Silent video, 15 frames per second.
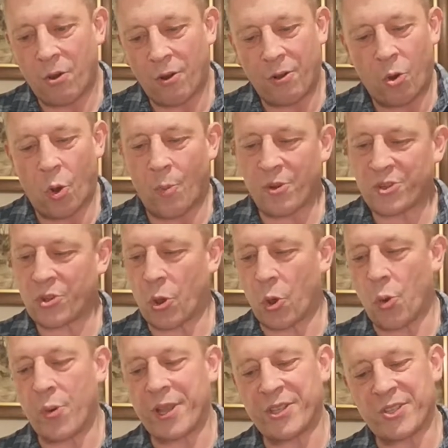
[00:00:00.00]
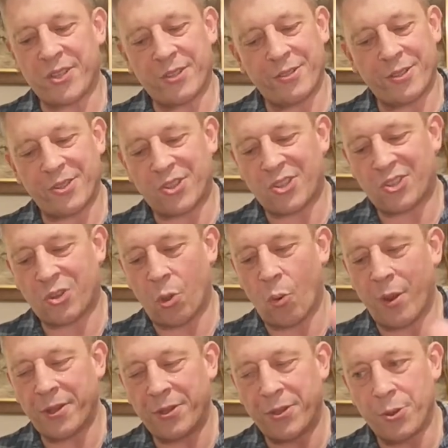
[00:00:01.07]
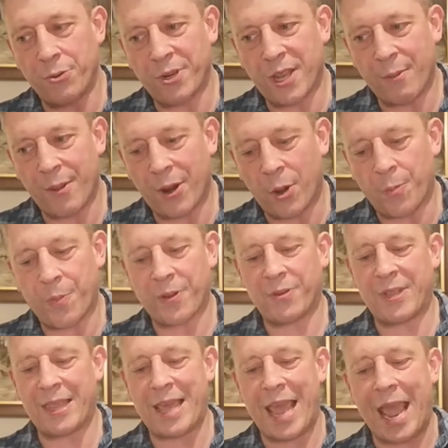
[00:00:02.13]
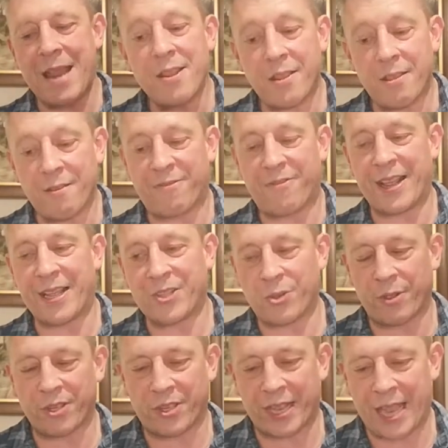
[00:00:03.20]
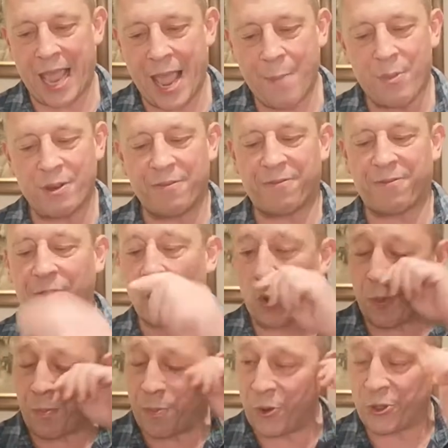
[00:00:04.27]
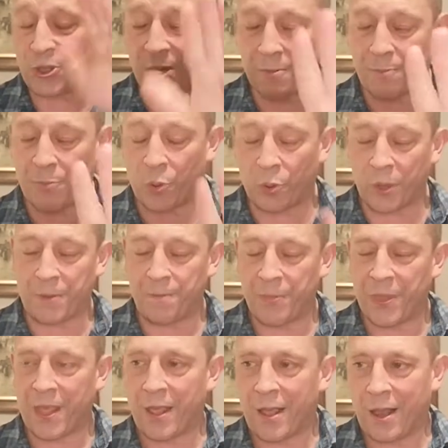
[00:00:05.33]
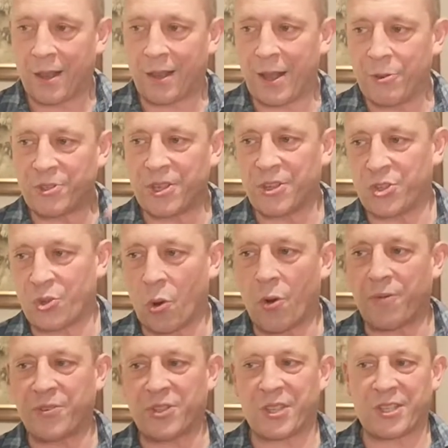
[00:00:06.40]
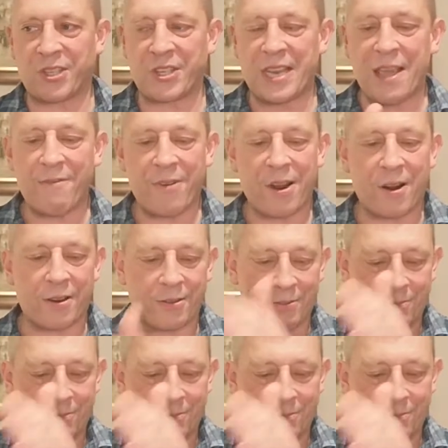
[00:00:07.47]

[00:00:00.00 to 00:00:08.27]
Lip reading: Almost always slowing down coming up to the end of the phrase. So it's like ebb and flow, pushing and pulling, louds and softs. It's never